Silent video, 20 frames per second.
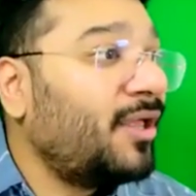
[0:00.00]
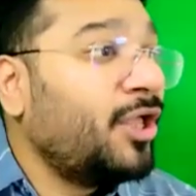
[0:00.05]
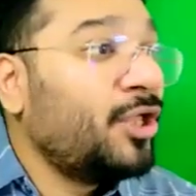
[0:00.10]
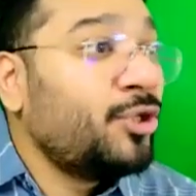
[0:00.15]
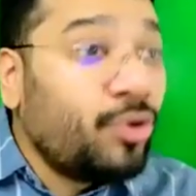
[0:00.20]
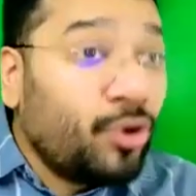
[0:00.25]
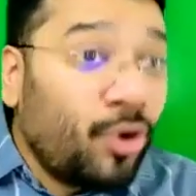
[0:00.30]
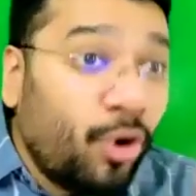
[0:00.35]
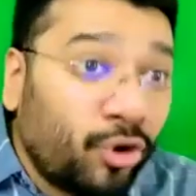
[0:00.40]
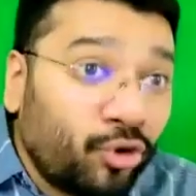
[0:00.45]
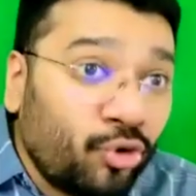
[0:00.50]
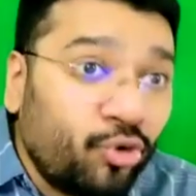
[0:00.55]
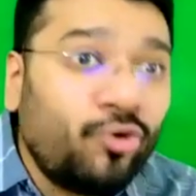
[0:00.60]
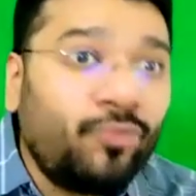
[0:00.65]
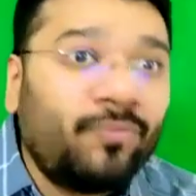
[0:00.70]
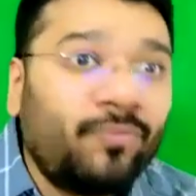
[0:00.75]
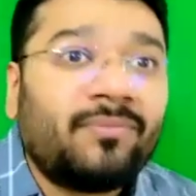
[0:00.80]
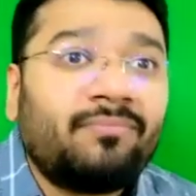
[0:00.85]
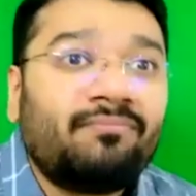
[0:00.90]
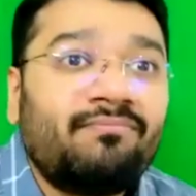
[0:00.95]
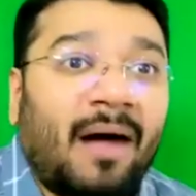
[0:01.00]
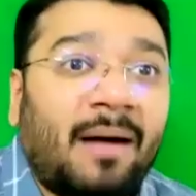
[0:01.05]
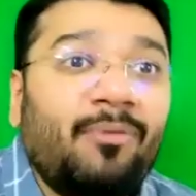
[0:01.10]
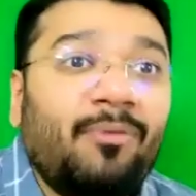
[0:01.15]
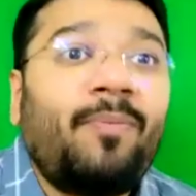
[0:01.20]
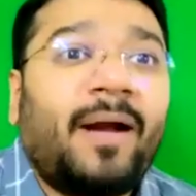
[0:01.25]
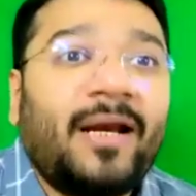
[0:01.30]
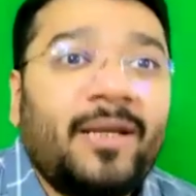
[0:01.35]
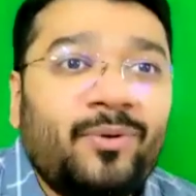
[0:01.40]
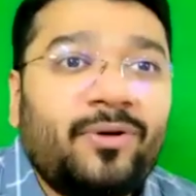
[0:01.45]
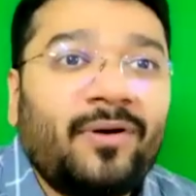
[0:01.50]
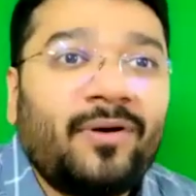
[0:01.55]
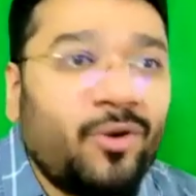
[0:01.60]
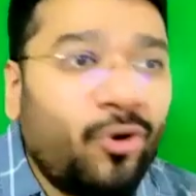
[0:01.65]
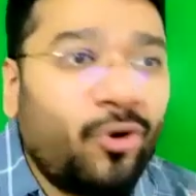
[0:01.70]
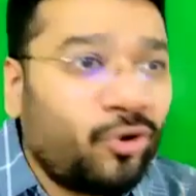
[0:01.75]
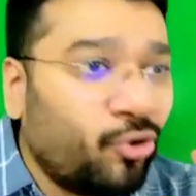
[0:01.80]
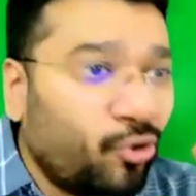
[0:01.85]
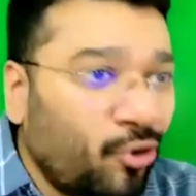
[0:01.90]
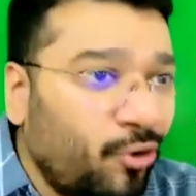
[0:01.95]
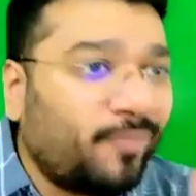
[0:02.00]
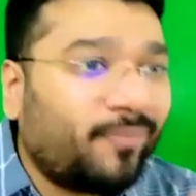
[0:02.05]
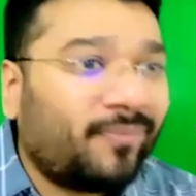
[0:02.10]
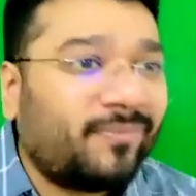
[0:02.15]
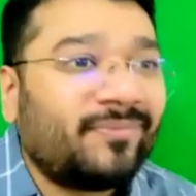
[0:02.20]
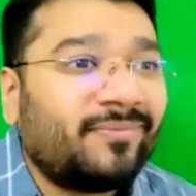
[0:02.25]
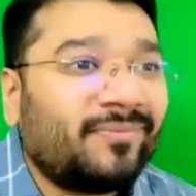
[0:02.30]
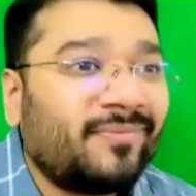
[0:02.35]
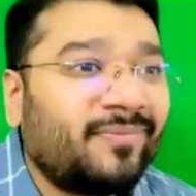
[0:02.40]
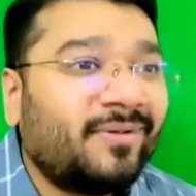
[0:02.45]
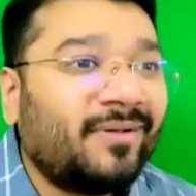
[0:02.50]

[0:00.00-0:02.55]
You'll go to whom? Babu Panipuri will go to whom?